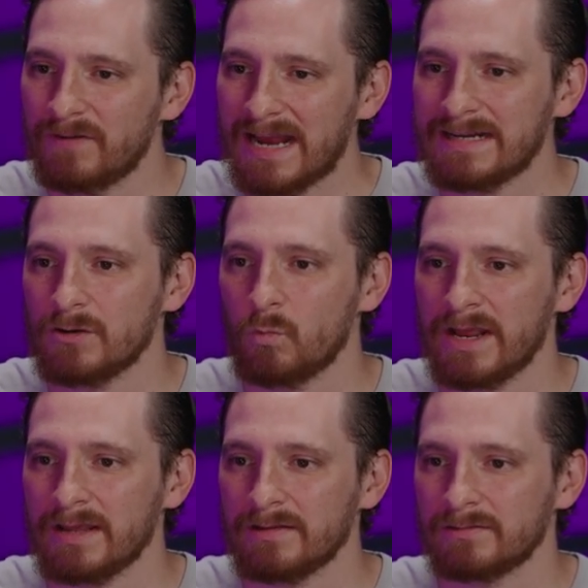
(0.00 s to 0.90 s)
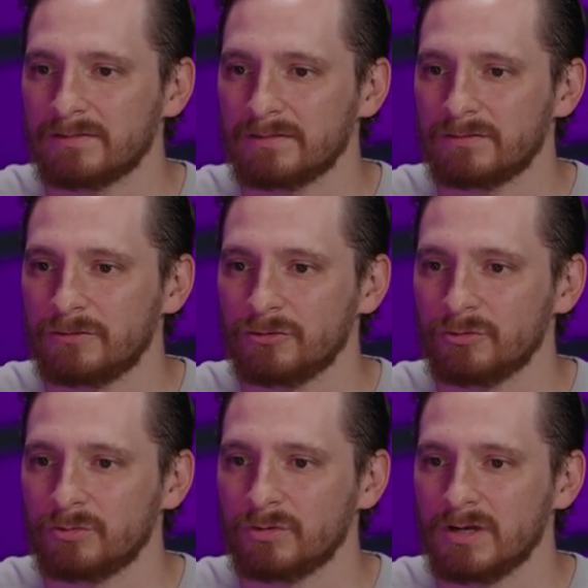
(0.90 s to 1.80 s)
finding ways
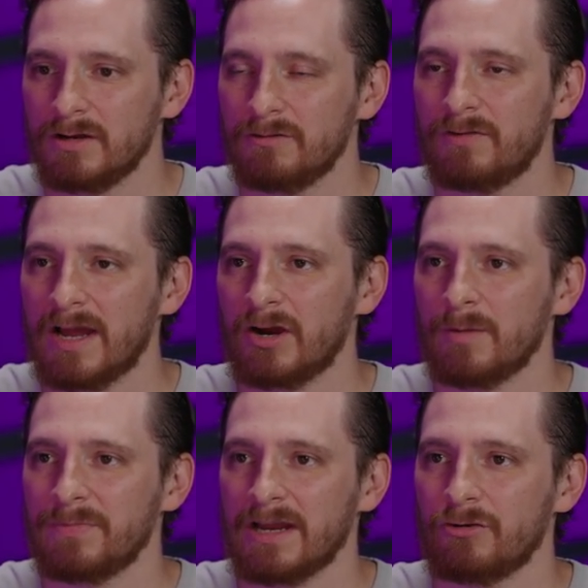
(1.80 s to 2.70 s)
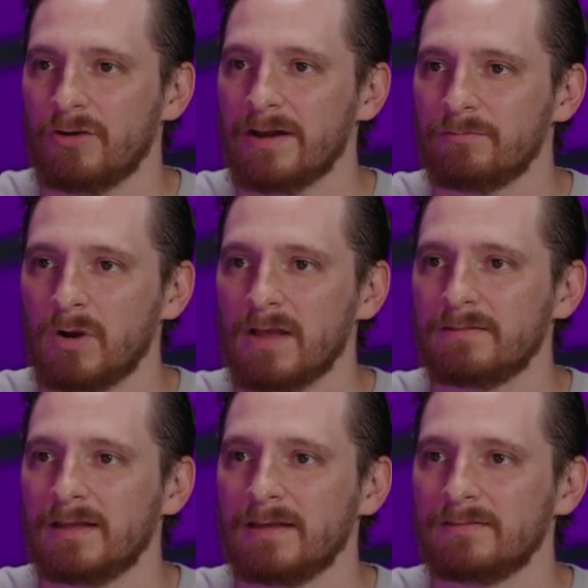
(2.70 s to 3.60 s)
to fire up that creative
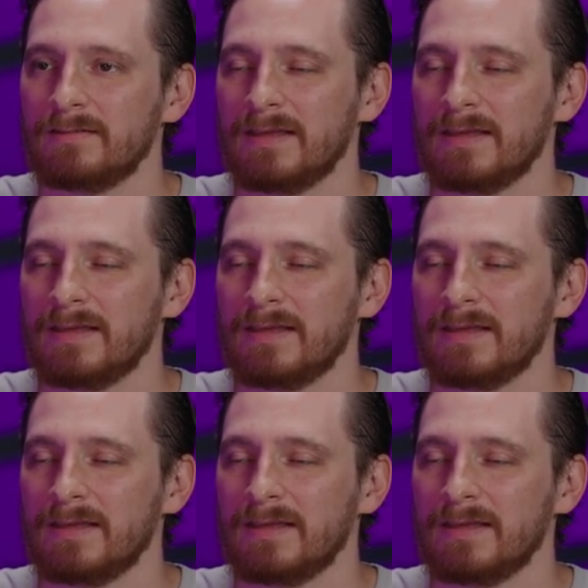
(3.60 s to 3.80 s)
process,